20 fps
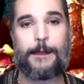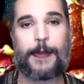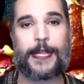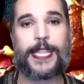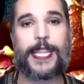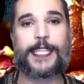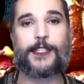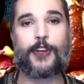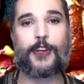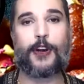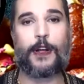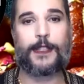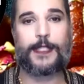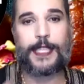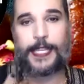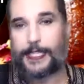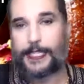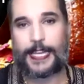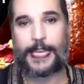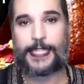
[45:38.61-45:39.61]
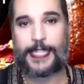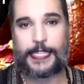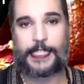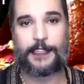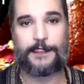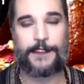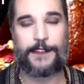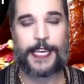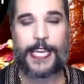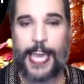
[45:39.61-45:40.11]
but that's called
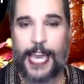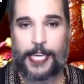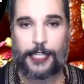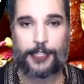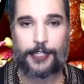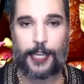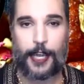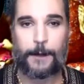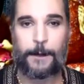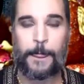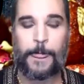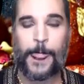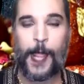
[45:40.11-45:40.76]
disidentification,